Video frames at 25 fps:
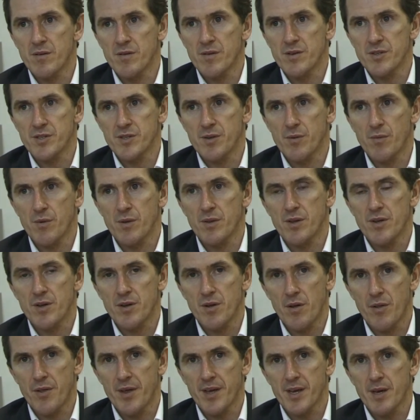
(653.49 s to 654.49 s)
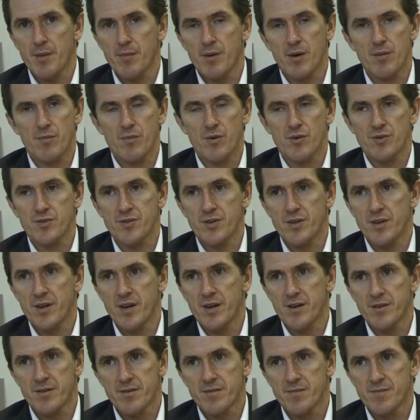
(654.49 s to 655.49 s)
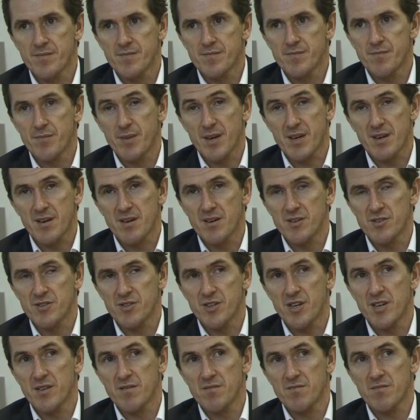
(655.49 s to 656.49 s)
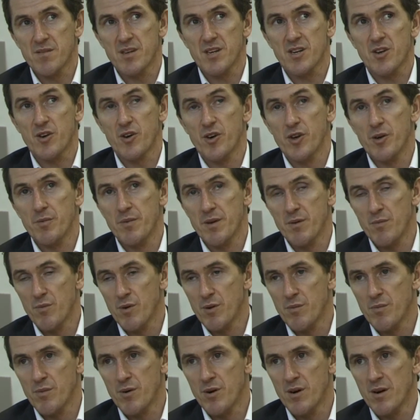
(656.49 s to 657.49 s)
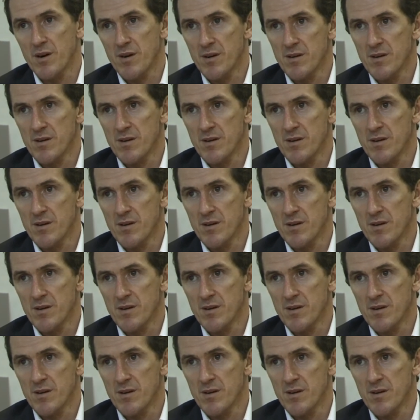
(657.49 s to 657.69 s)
It's the one that you'll think about most of the night, because it could have been one more.